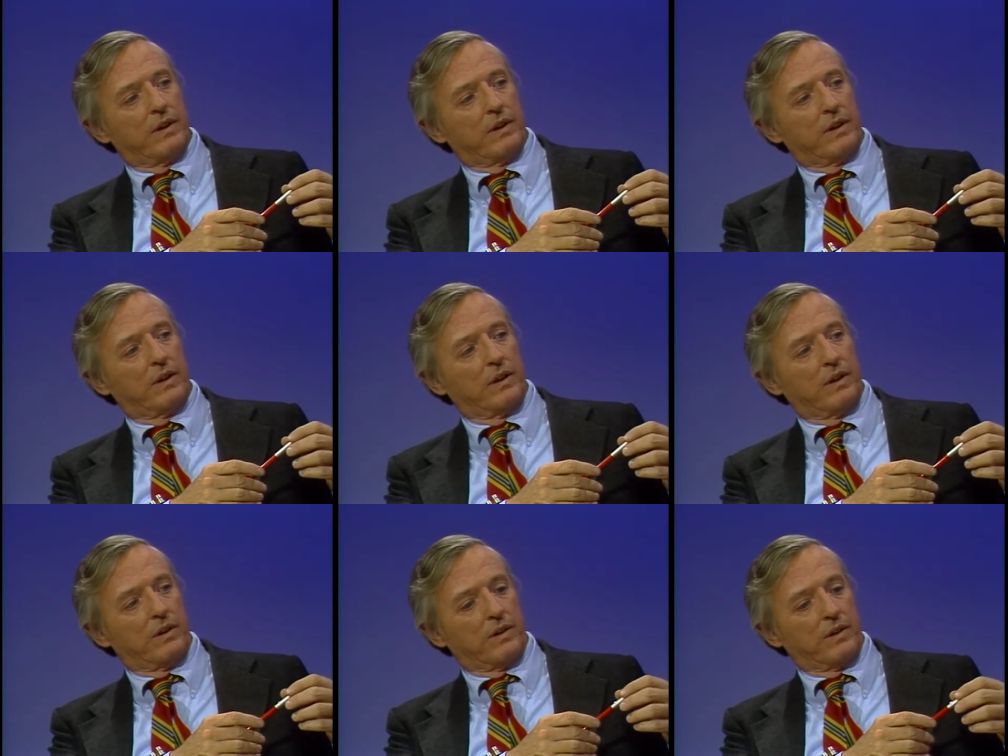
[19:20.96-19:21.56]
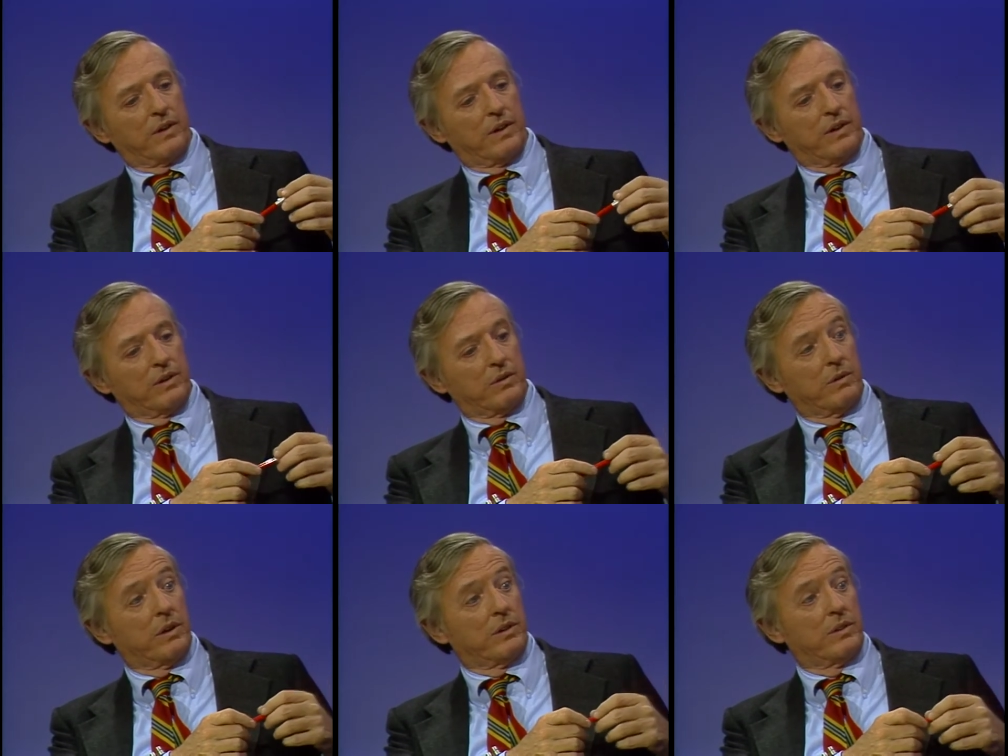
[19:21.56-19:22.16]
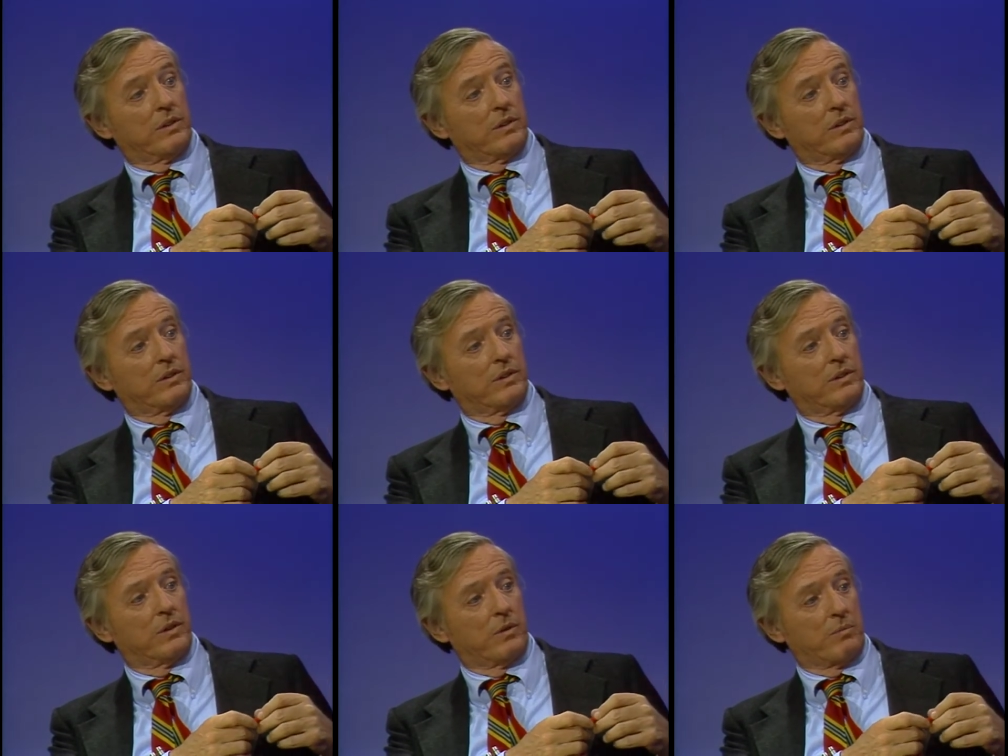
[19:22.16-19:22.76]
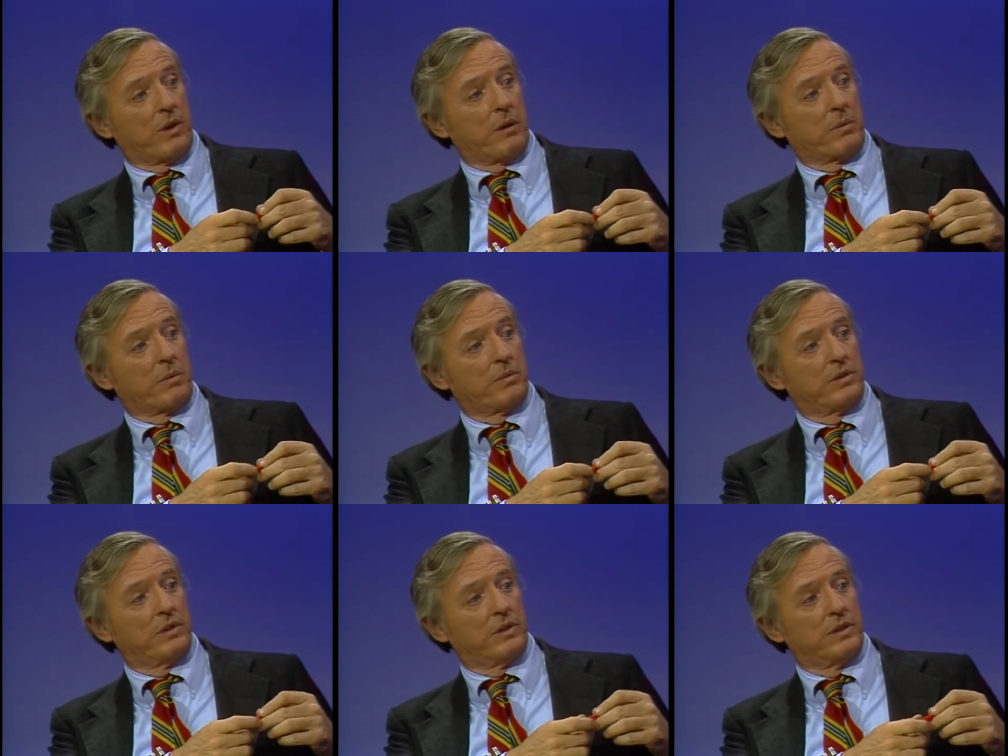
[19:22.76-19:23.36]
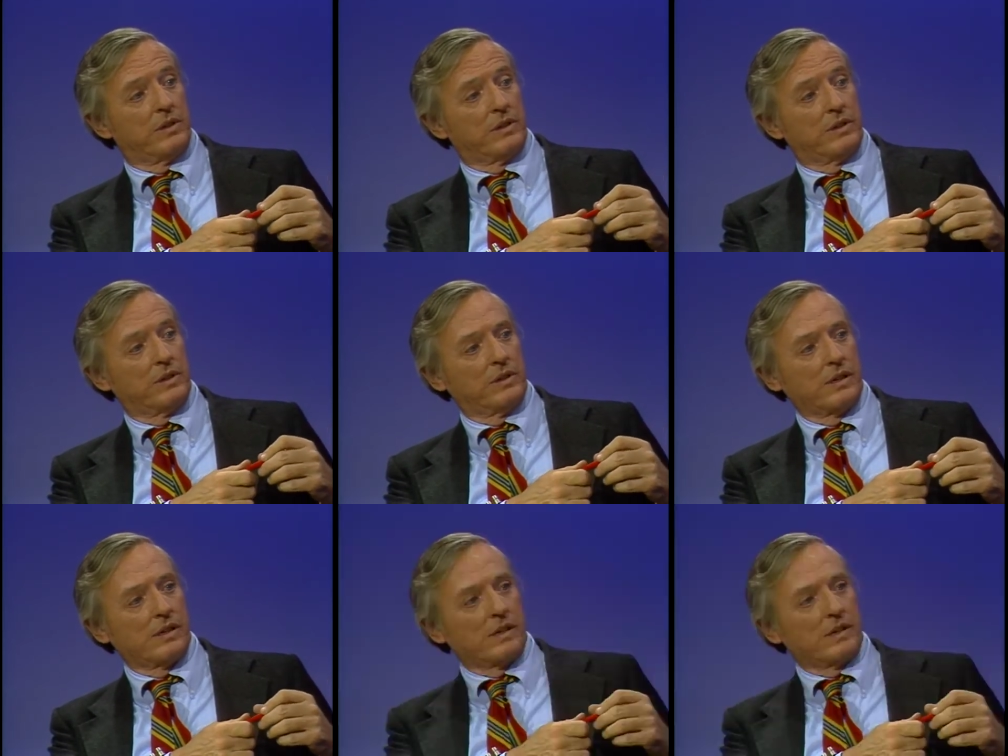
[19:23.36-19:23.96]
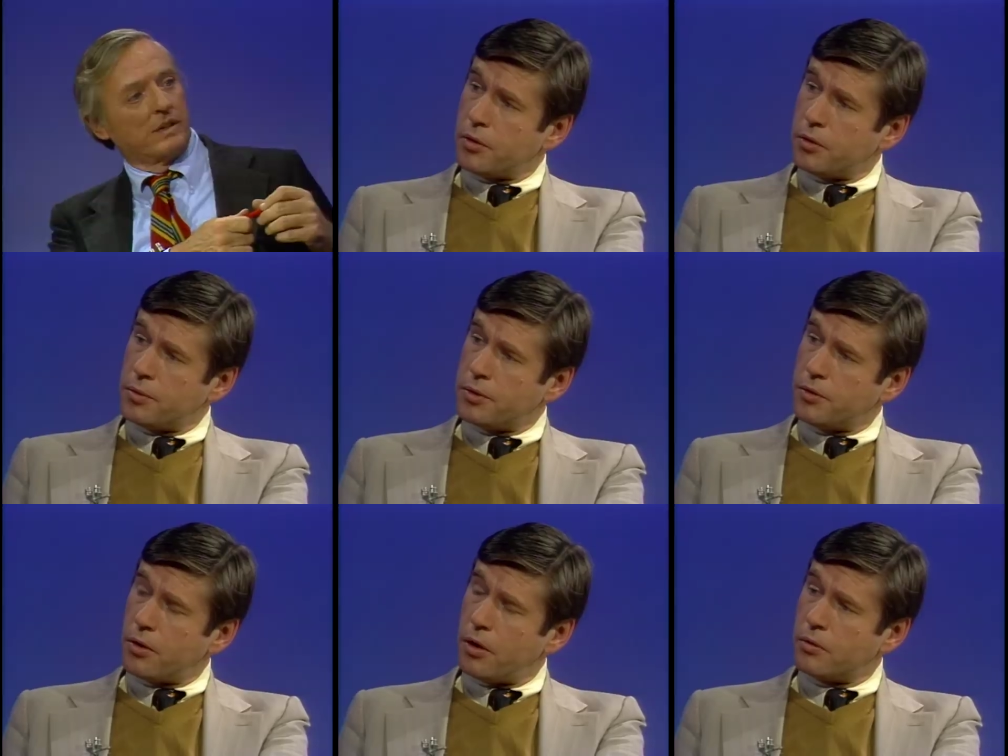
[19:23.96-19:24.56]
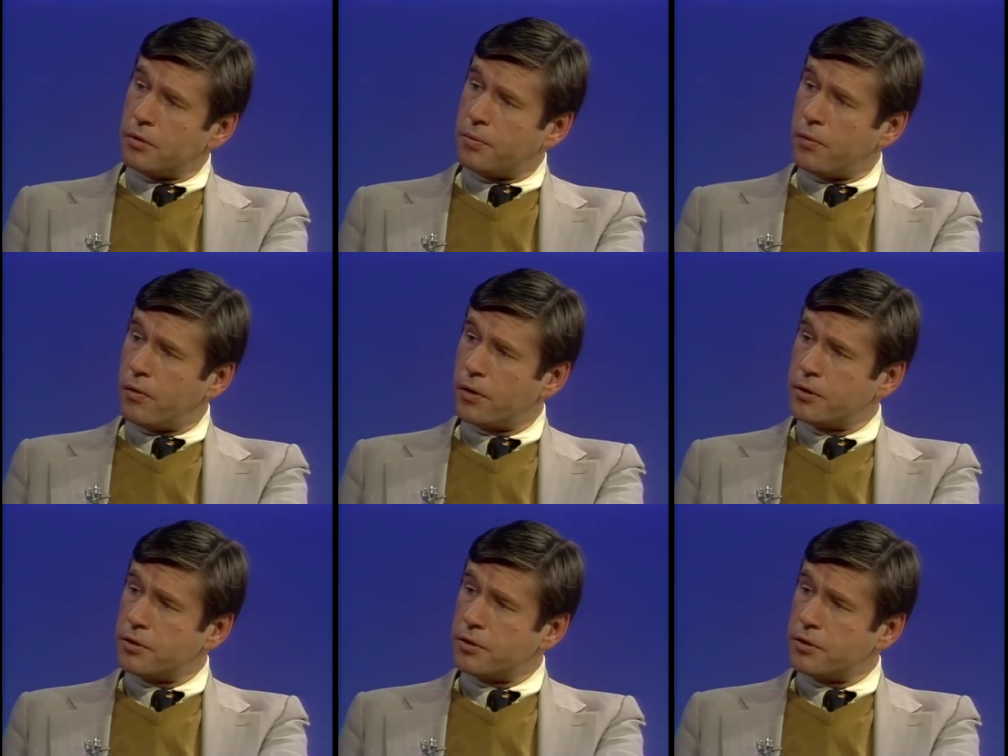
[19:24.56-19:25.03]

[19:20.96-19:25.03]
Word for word: uh, uh guilt or innocence or proper we, we sought the Blumenthal report.